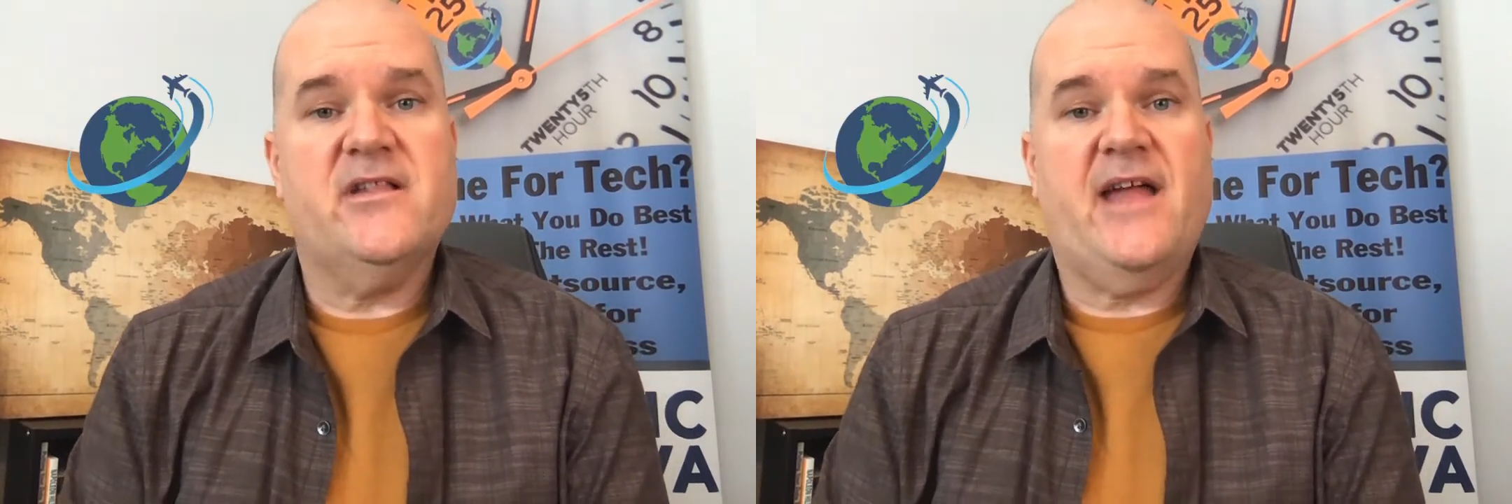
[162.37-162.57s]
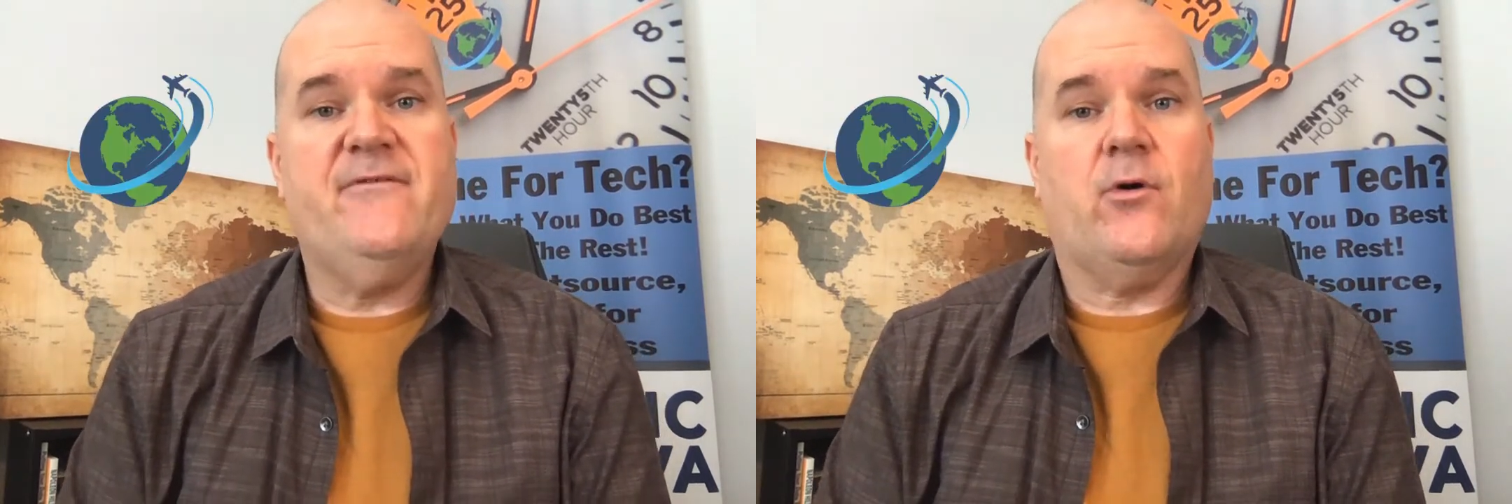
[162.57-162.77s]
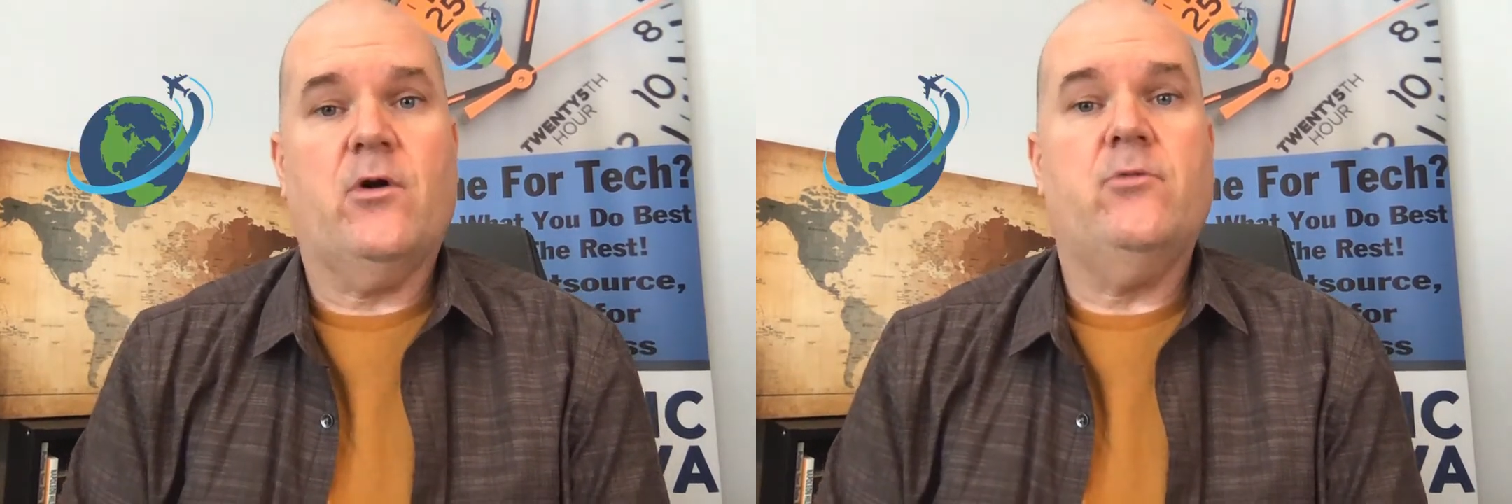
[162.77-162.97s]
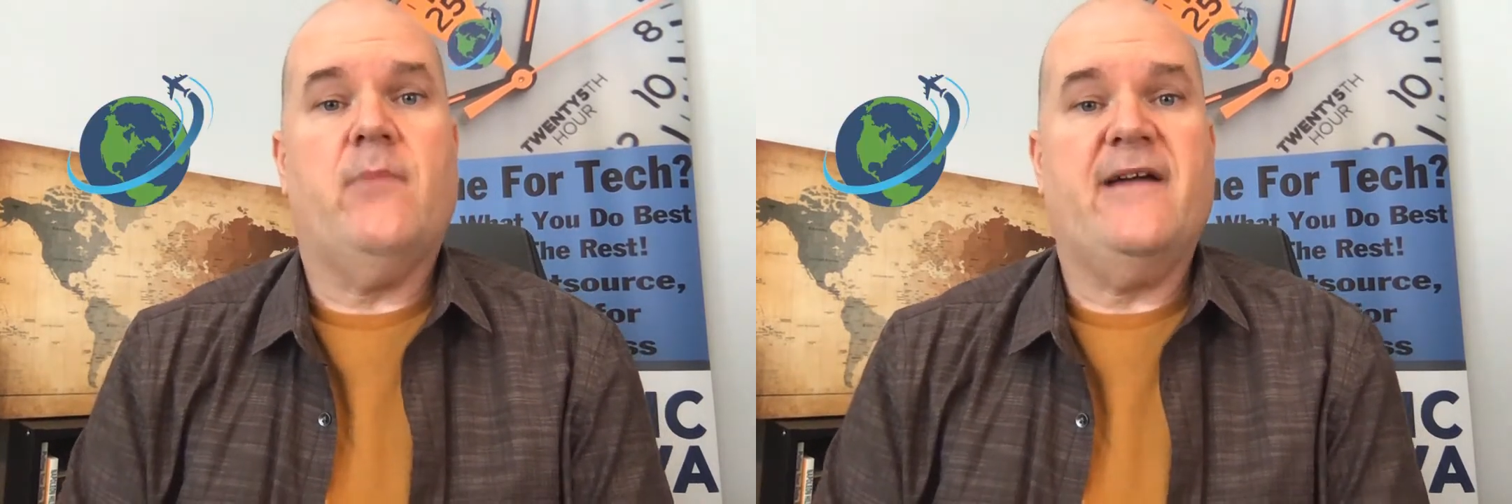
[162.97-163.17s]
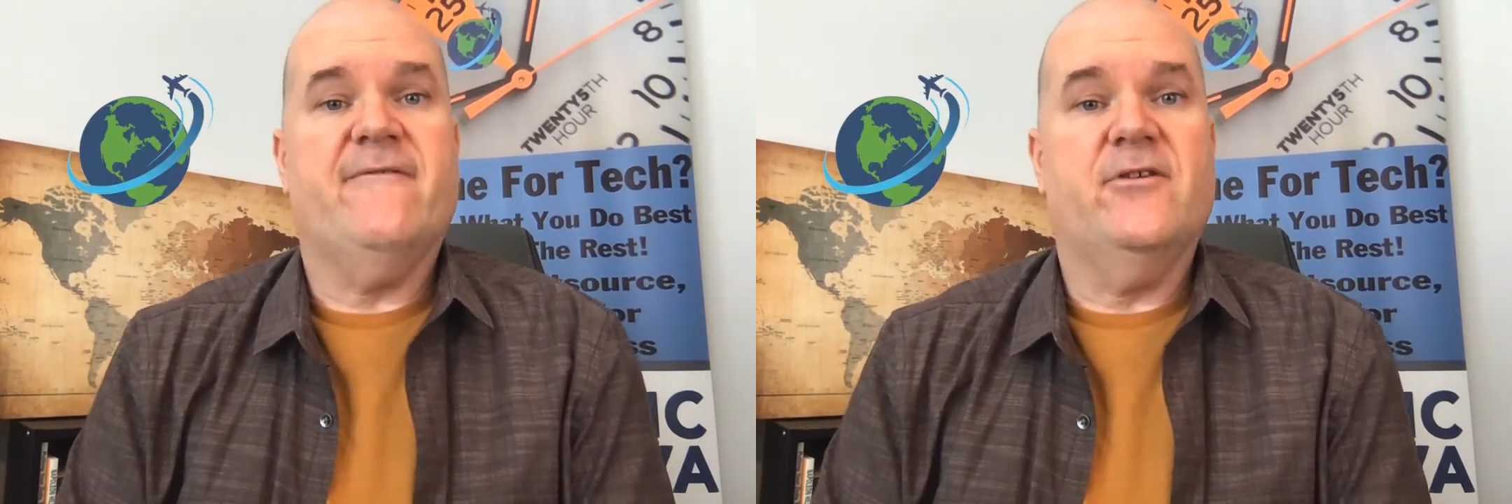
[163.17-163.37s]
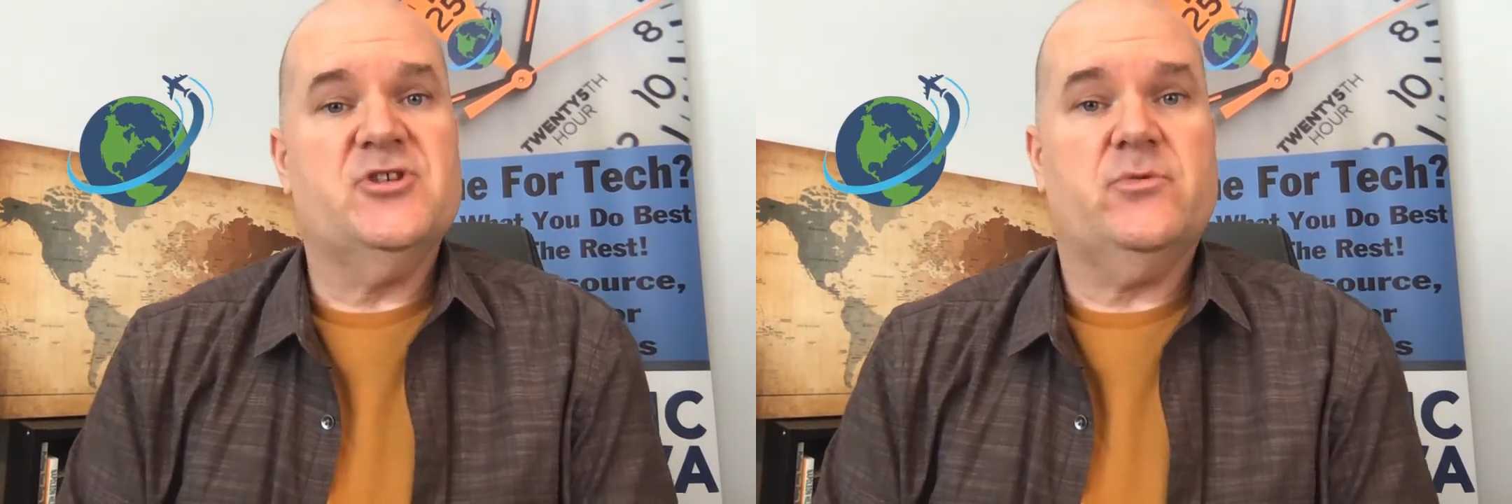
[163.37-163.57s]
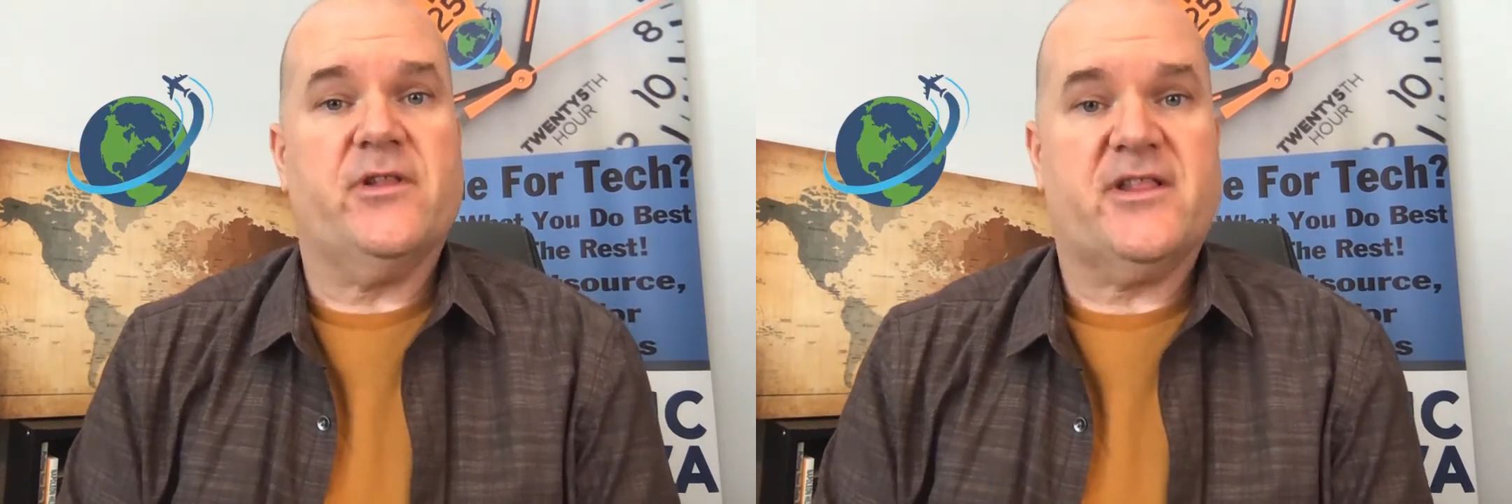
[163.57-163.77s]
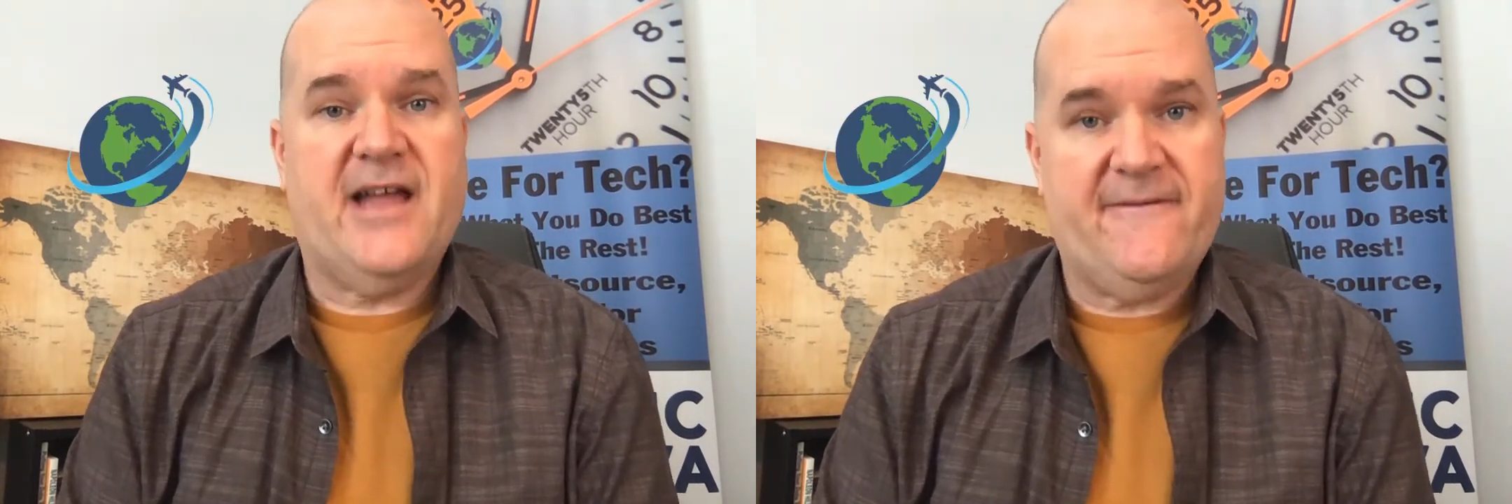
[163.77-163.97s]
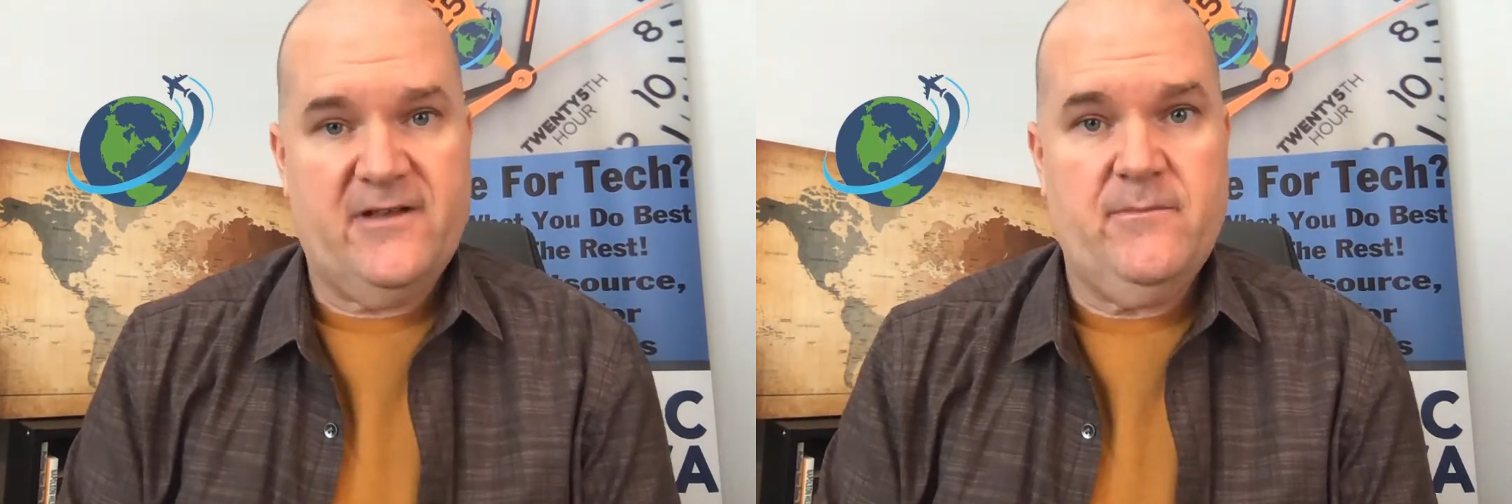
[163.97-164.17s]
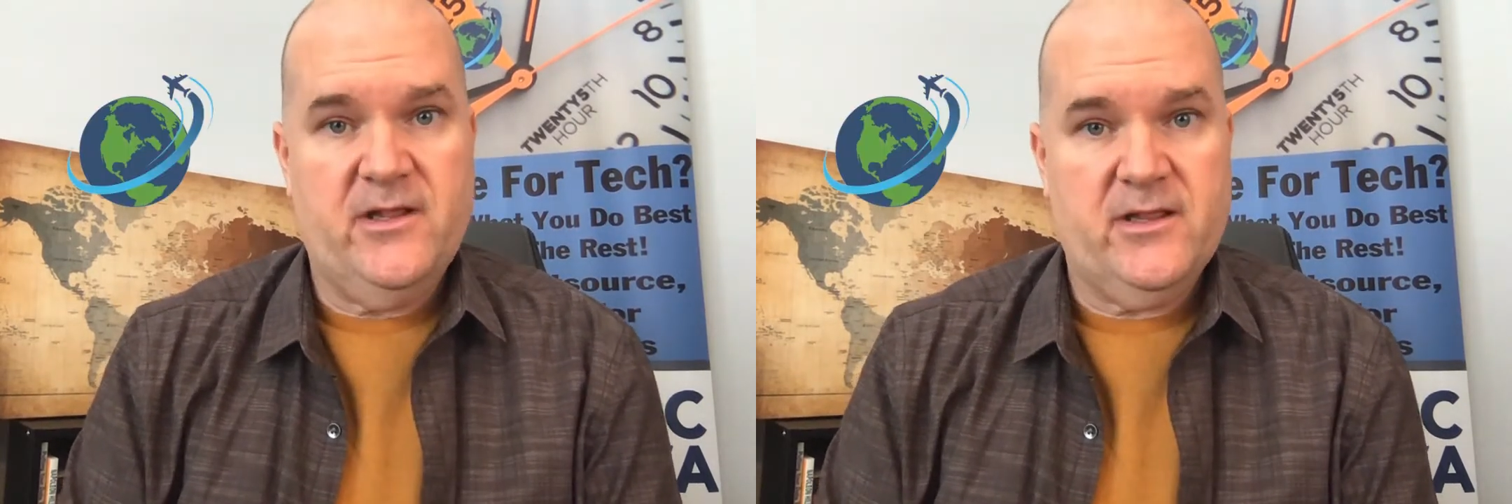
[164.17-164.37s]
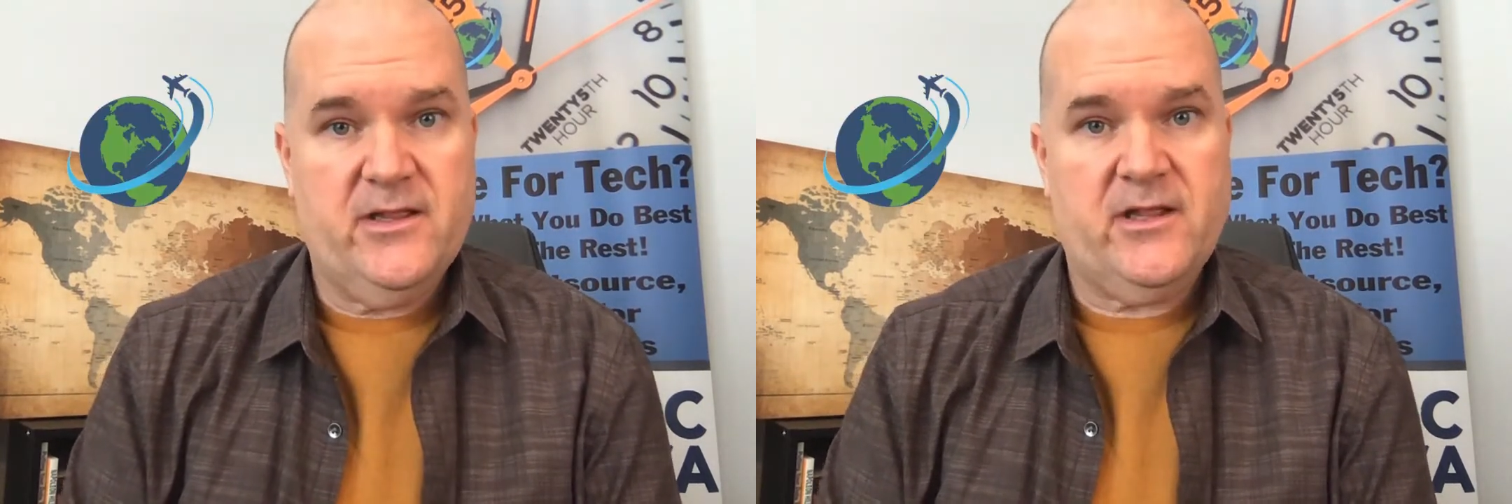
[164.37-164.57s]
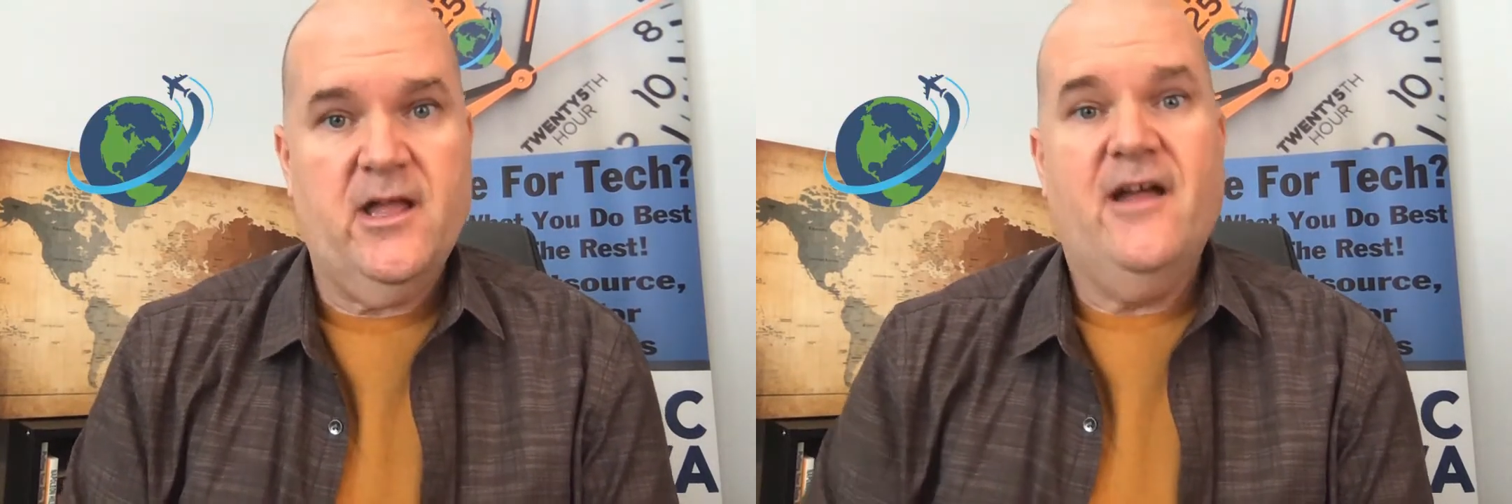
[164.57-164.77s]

I've grown my virtual staffing business